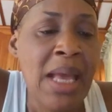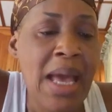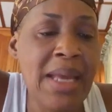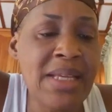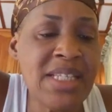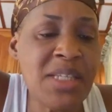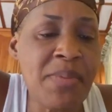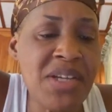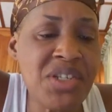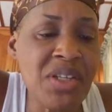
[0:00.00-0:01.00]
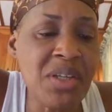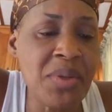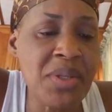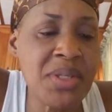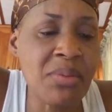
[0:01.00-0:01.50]
and especially
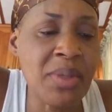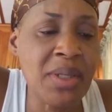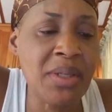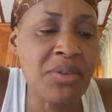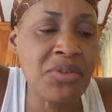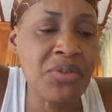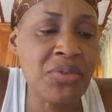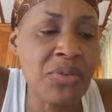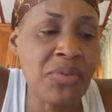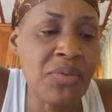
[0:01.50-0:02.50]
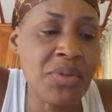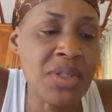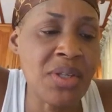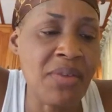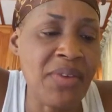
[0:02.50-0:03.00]
with so many untruthful
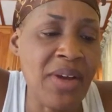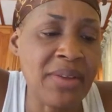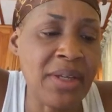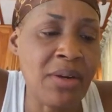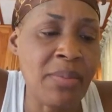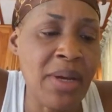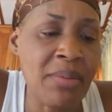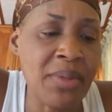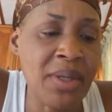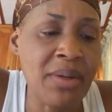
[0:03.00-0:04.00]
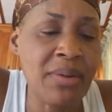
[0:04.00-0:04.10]
stuff out there about me.